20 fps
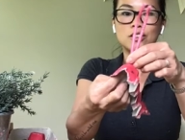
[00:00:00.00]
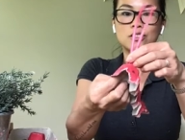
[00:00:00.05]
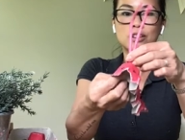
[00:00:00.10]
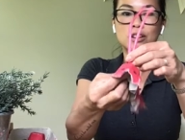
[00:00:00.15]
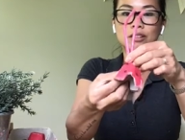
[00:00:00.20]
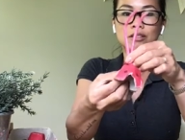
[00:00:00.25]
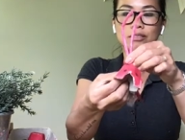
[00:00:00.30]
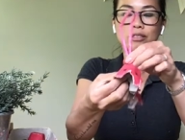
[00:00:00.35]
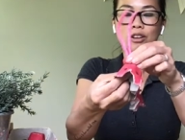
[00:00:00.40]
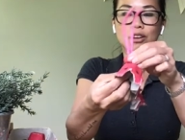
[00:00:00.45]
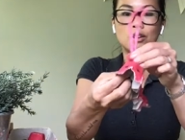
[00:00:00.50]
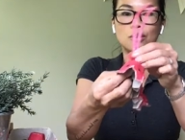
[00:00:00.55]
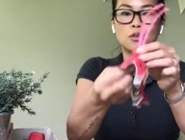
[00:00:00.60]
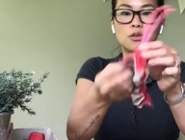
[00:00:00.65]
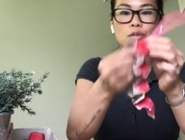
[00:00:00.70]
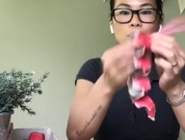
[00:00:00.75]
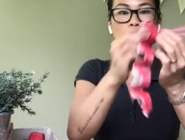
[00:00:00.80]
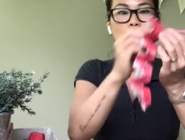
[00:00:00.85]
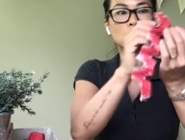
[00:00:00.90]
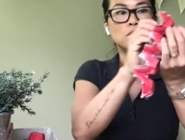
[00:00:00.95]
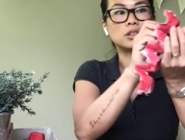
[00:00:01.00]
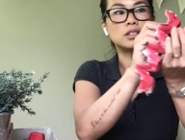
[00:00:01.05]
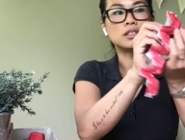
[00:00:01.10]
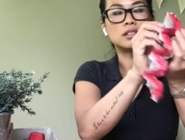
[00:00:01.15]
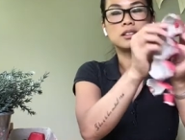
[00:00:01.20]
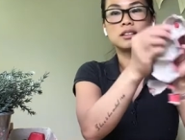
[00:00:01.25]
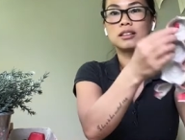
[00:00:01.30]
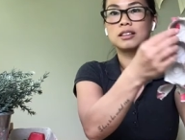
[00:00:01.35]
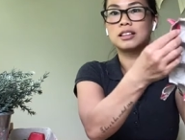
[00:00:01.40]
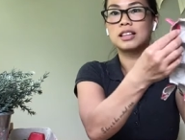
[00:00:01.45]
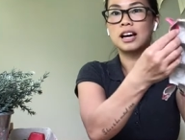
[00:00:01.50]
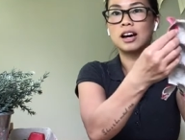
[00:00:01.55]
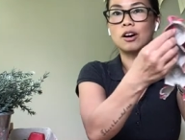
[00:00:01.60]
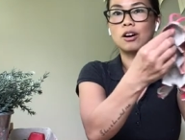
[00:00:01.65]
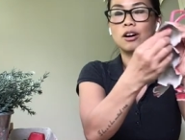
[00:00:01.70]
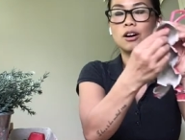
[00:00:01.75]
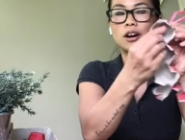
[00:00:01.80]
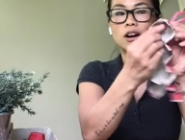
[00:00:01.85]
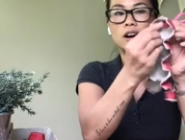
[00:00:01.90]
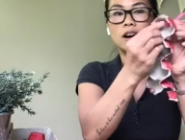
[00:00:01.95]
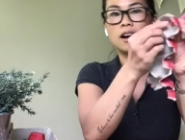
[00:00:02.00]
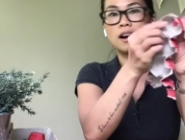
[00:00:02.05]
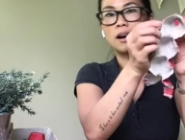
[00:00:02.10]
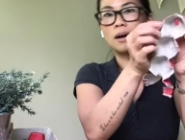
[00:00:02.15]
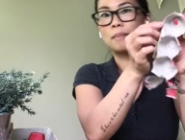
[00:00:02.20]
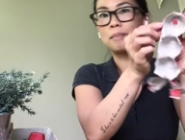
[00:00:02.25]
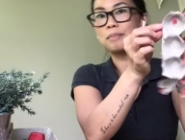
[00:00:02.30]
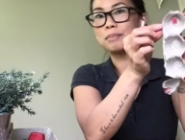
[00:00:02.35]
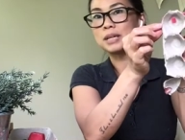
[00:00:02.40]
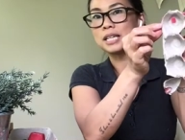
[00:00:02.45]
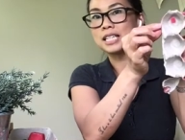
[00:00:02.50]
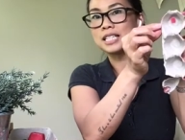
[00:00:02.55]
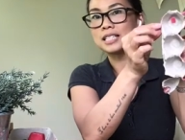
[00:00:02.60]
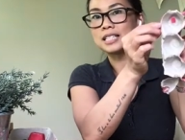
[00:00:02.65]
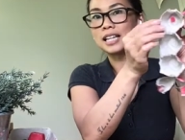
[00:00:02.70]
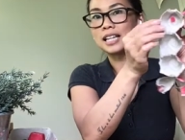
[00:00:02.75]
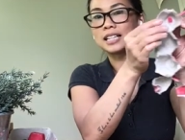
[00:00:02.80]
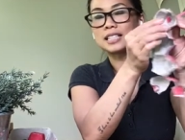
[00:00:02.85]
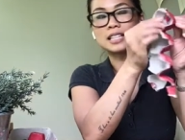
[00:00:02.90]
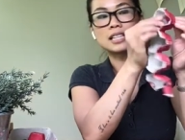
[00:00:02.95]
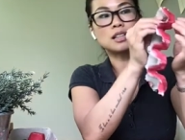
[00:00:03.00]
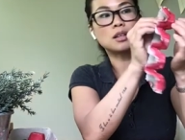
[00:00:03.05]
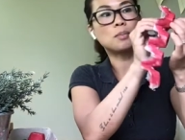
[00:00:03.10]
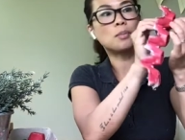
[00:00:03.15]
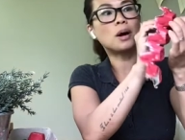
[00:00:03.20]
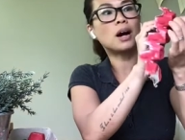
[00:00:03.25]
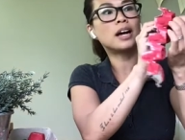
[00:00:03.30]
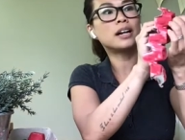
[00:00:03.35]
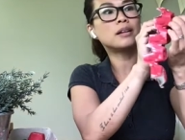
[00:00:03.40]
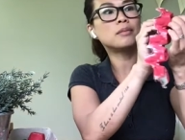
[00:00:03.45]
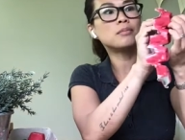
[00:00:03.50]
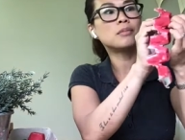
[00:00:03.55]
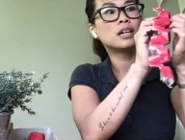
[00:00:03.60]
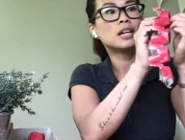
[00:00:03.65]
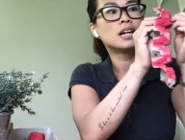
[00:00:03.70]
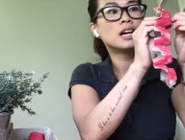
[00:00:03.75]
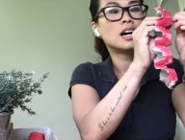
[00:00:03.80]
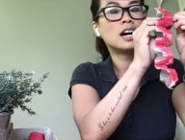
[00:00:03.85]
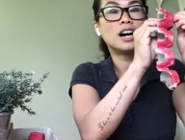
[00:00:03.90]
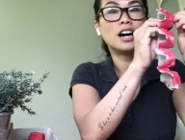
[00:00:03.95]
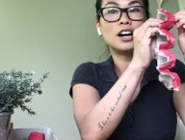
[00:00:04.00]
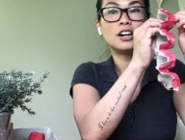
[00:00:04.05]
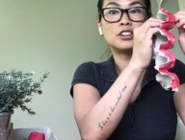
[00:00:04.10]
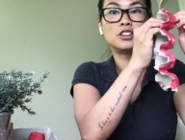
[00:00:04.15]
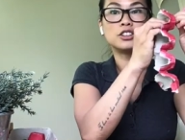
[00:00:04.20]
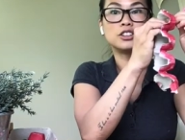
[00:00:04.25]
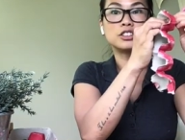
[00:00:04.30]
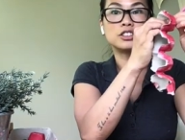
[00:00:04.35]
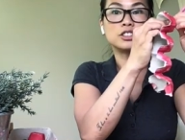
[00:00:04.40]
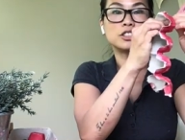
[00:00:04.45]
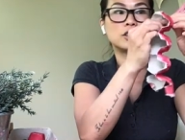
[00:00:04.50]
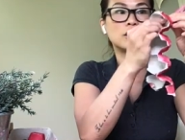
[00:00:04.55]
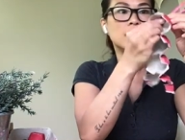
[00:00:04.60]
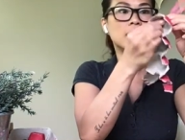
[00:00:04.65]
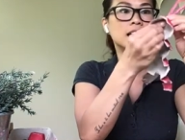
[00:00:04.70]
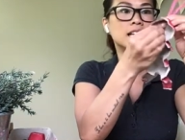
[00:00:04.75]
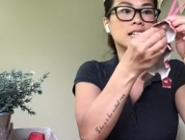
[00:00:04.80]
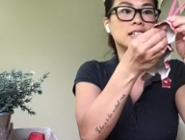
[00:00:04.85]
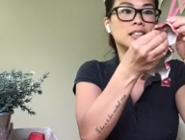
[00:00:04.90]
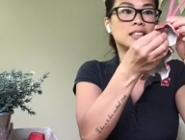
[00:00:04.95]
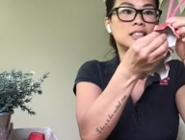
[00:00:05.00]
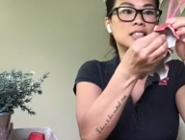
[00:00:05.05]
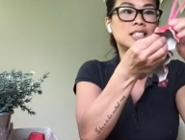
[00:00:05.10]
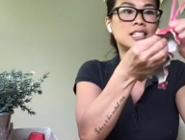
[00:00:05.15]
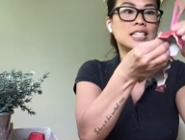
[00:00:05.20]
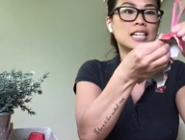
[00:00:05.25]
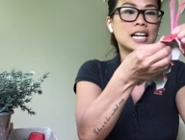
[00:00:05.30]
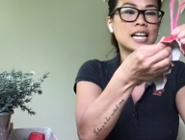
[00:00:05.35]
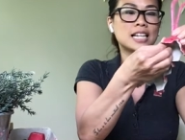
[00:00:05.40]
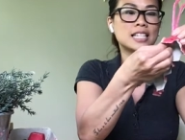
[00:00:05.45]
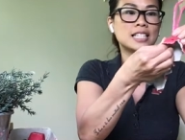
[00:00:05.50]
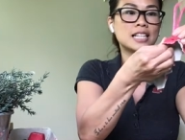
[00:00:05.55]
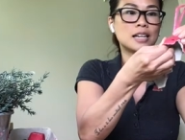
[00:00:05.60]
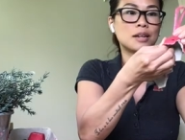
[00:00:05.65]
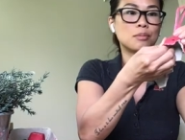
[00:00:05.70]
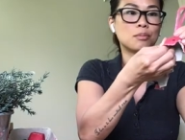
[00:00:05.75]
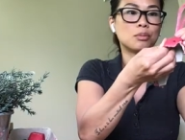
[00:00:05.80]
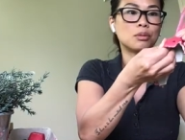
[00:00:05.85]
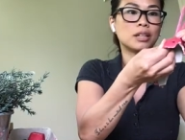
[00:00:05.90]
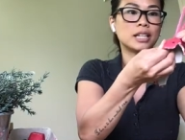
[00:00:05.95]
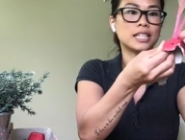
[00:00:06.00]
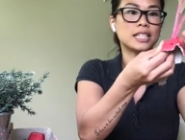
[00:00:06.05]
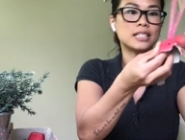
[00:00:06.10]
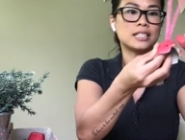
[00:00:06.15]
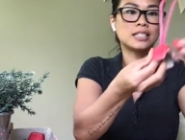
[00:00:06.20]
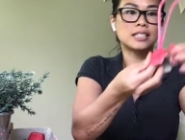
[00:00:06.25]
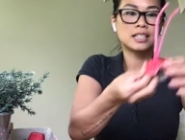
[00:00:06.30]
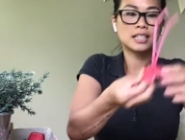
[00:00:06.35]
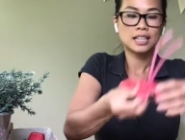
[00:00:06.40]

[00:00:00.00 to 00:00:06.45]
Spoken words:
can fold the piece that's at the bottom under so that it stays in place.